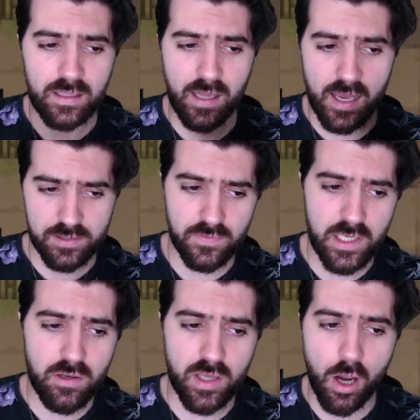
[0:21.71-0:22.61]
The last
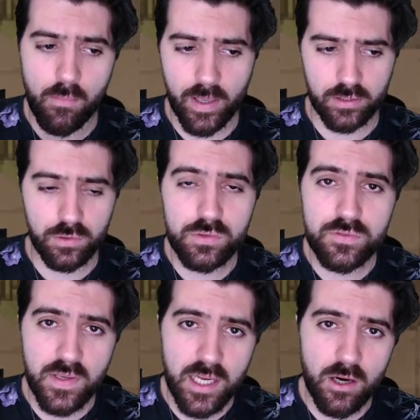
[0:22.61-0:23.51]
video, the combat tools
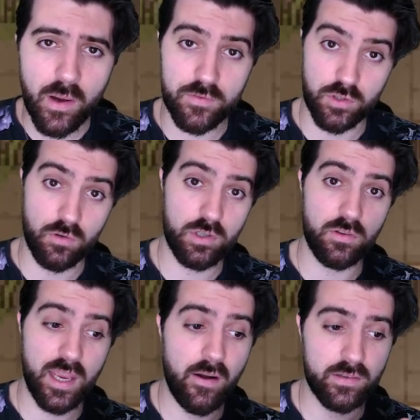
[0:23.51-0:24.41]
video, I've shown you the
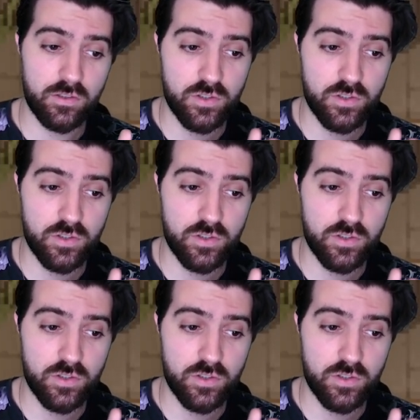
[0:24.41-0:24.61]
character